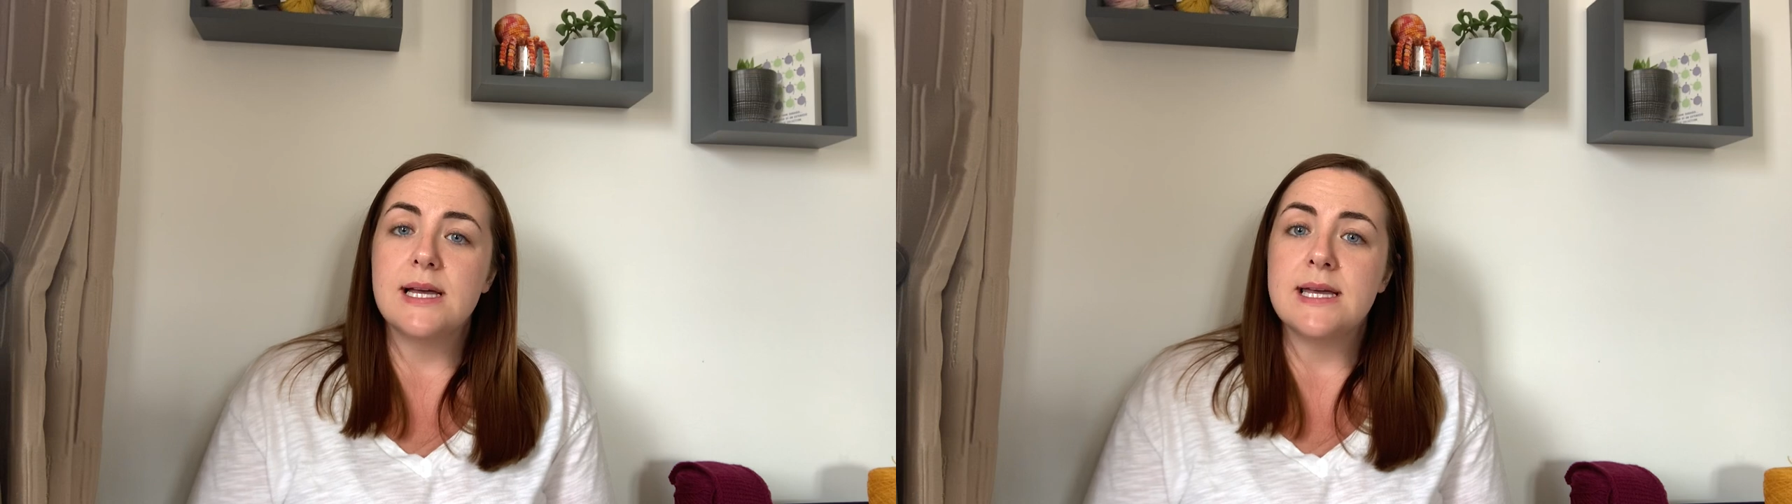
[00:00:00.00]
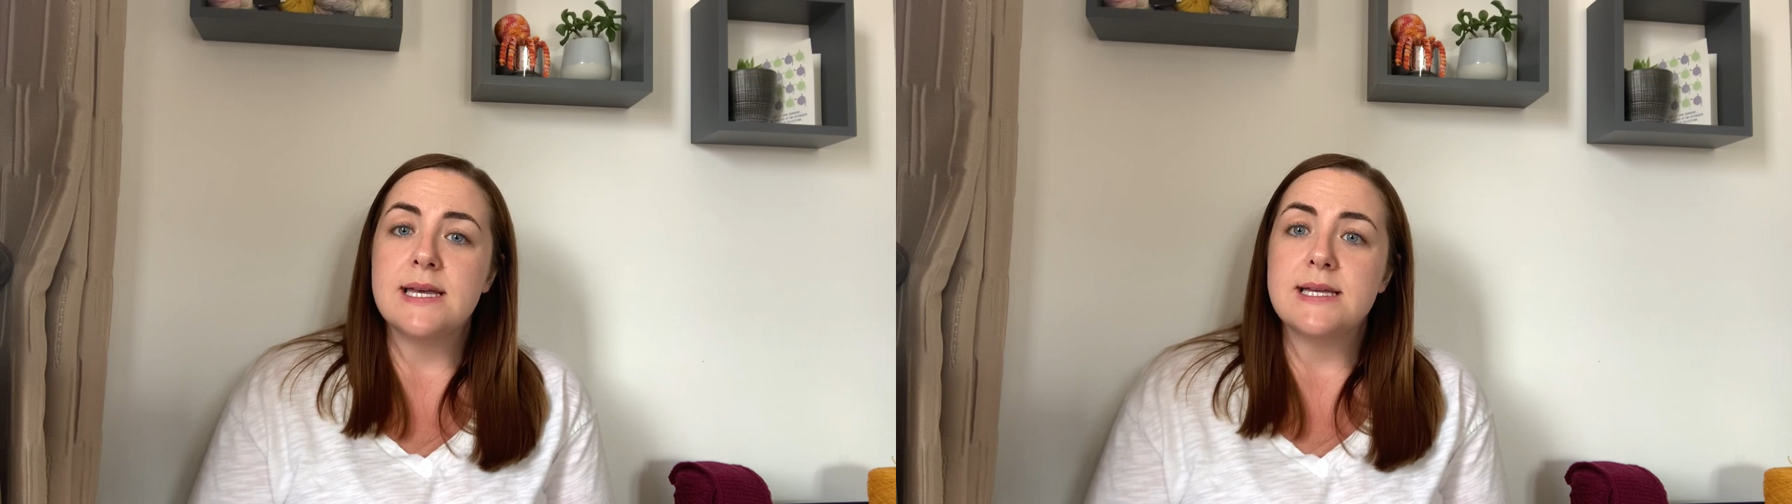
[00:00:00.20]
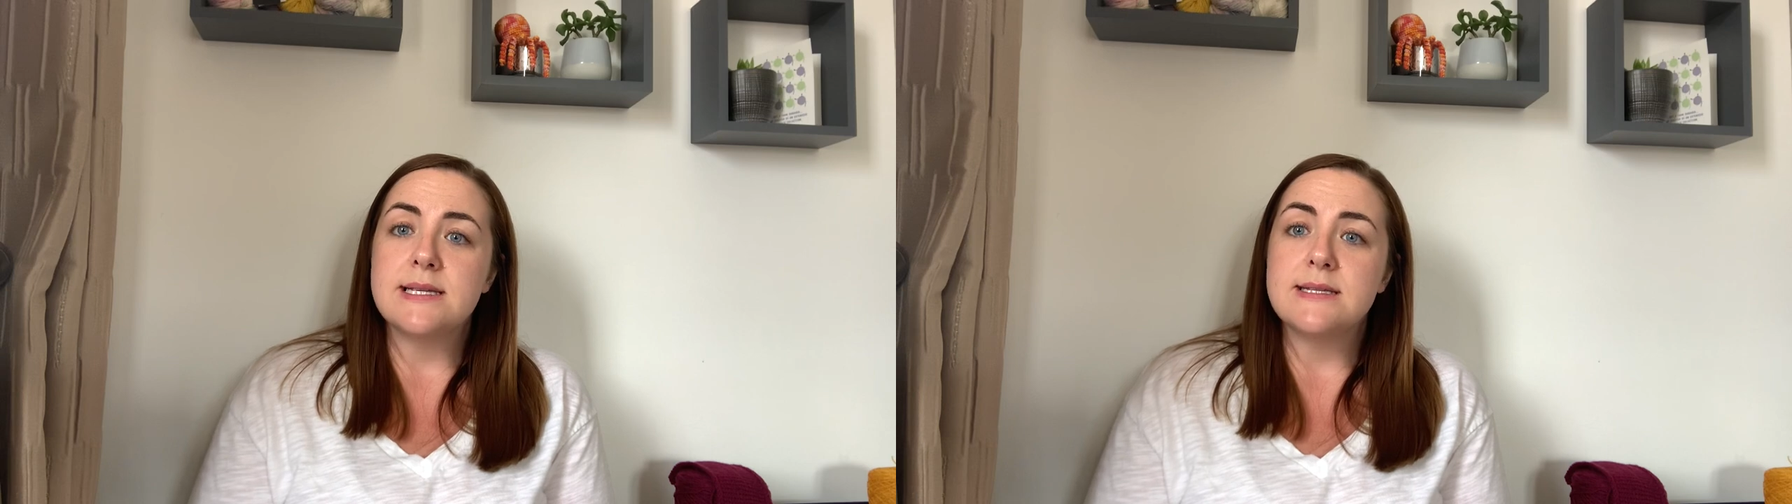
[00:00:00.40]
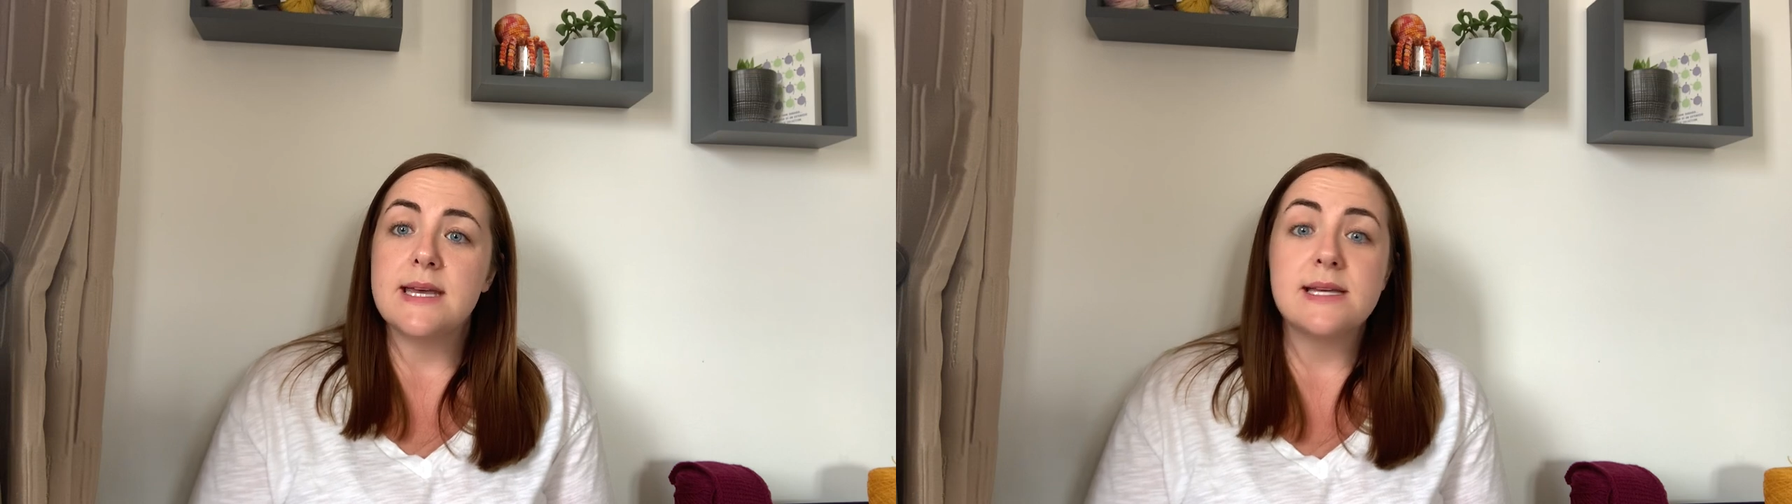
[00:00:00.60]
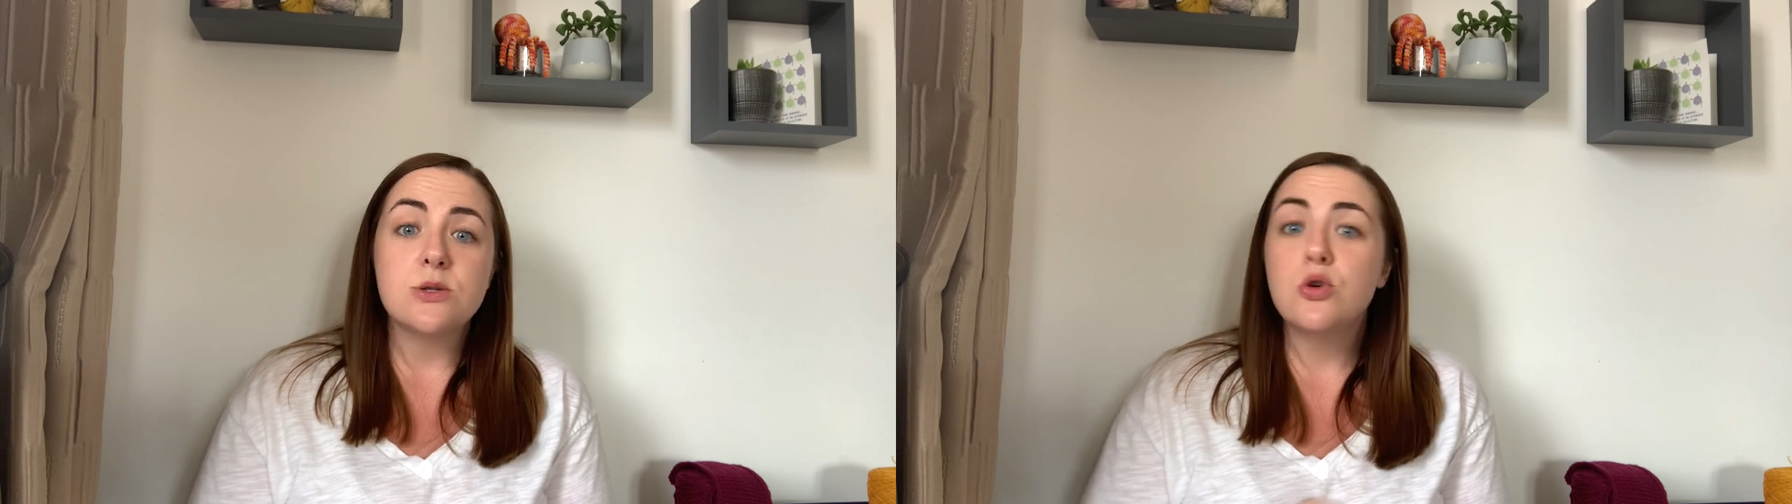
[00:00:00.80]
is
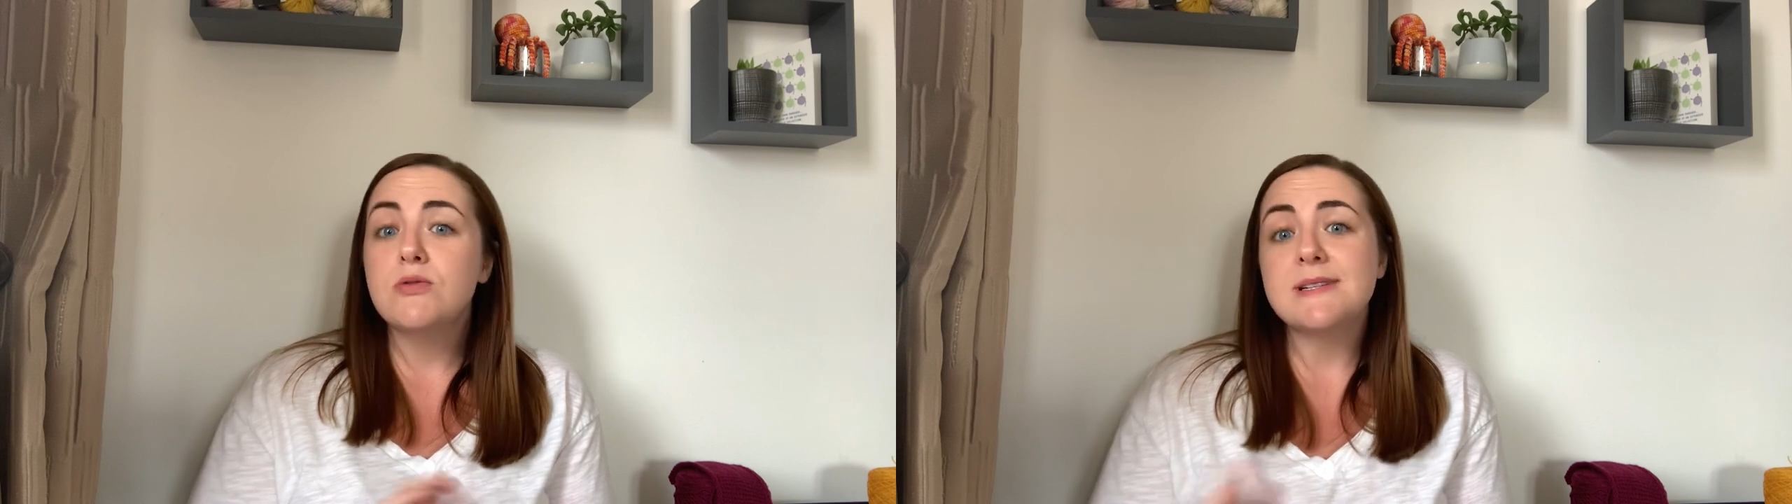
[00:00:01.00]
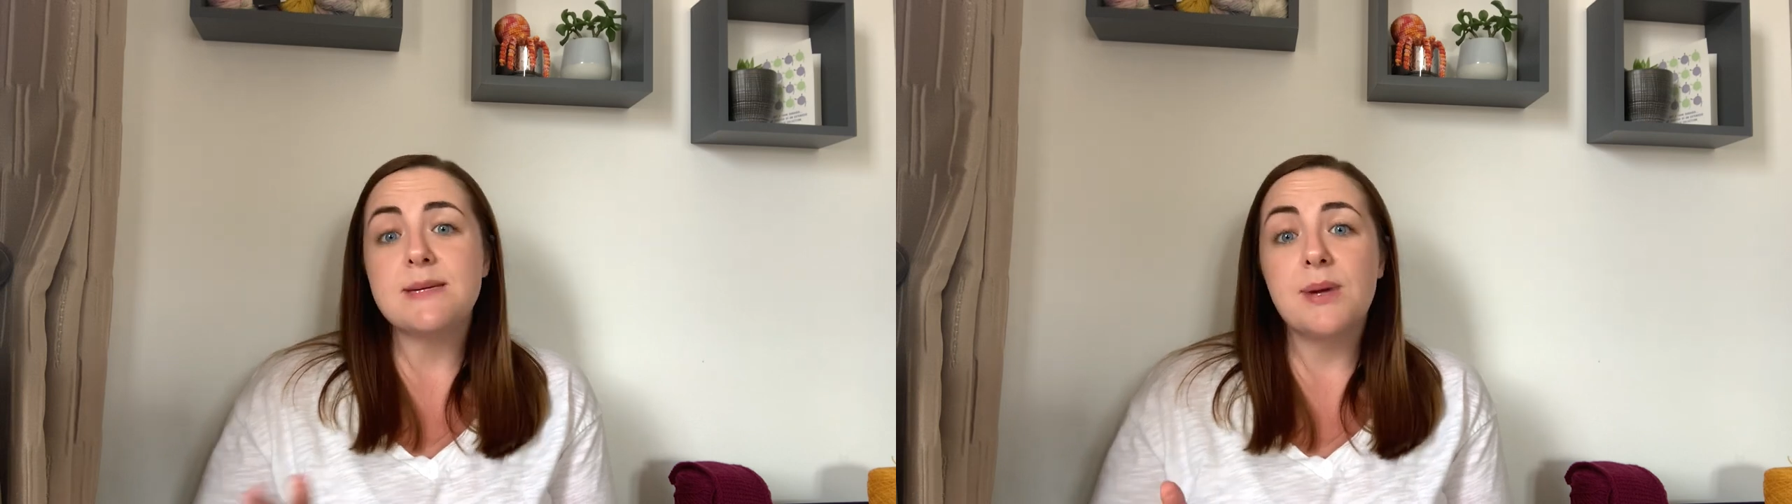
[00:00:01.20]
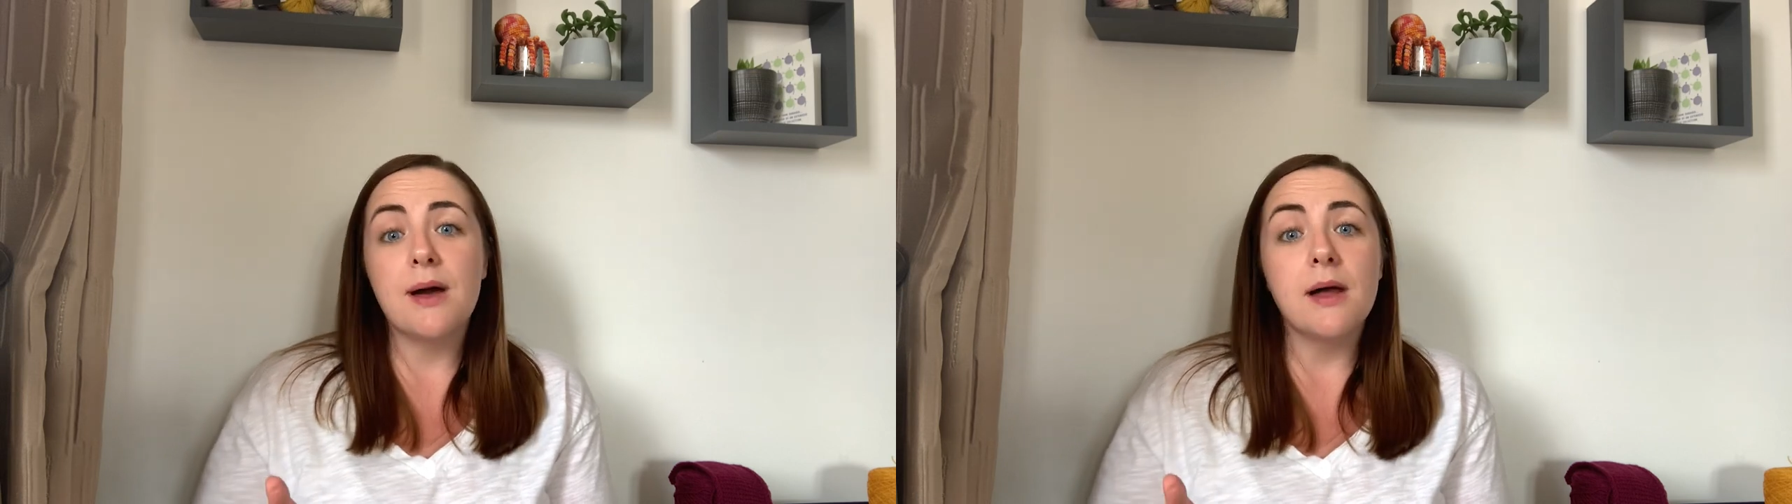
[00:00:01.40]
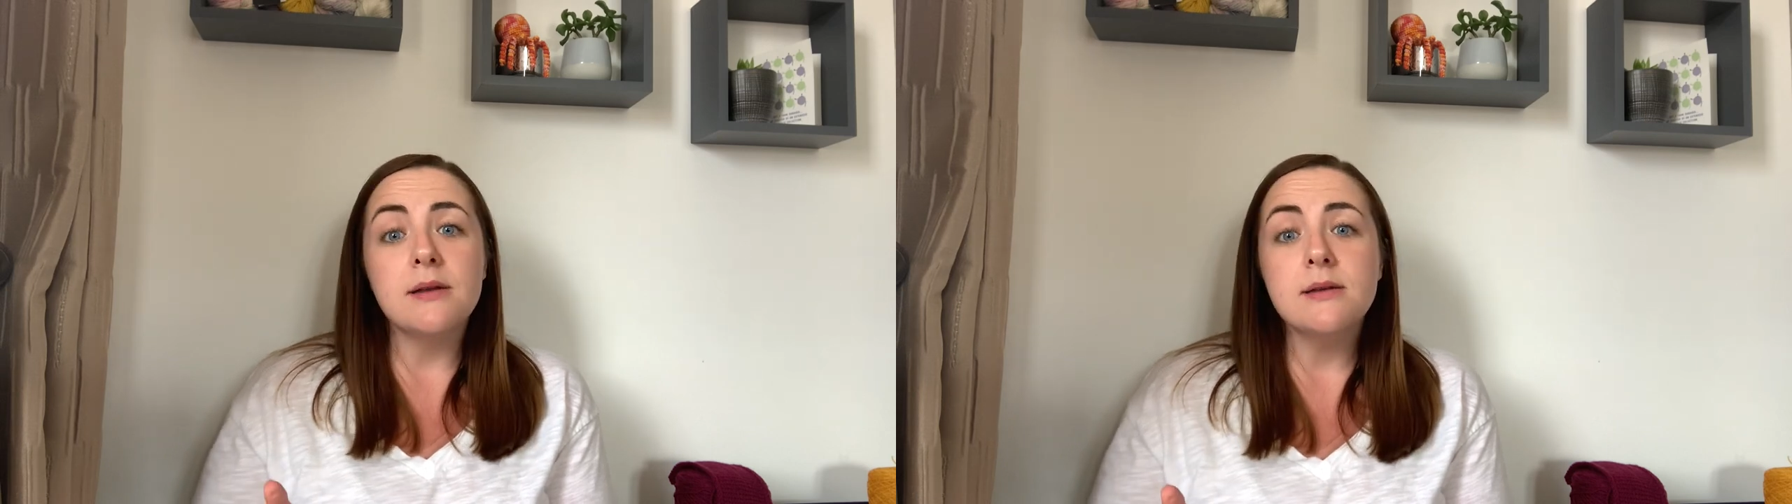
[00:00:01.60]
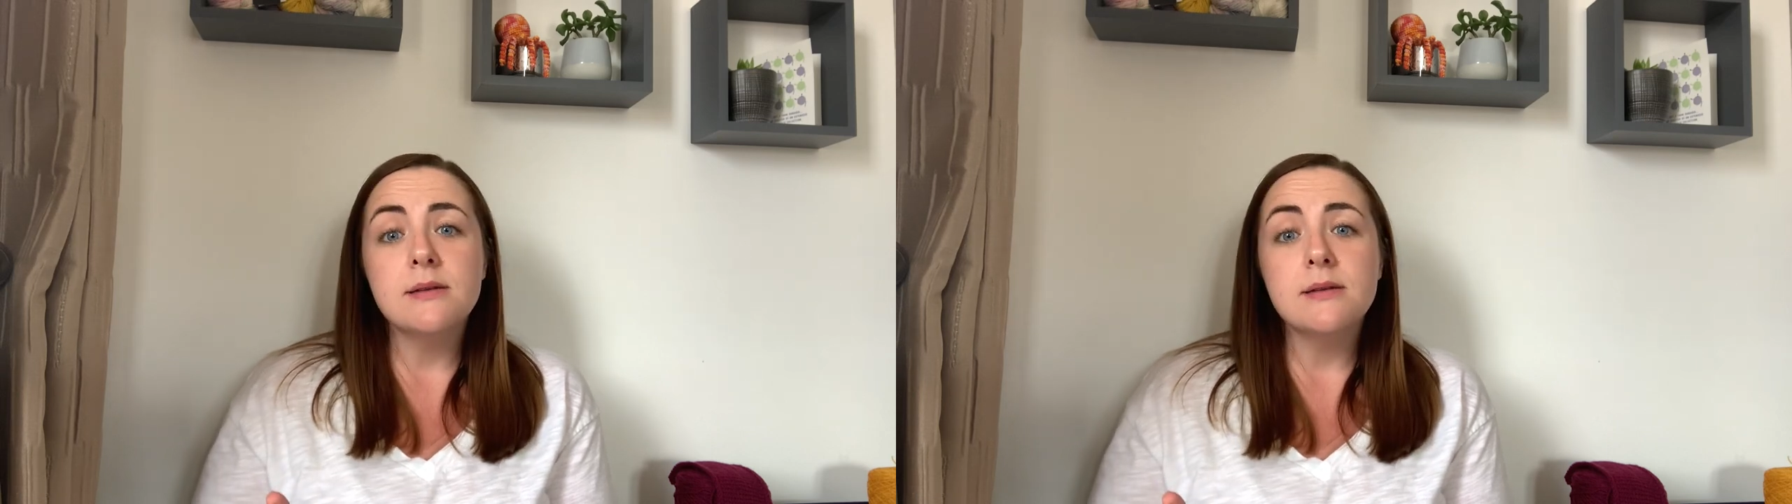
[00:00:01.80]
it's already begun.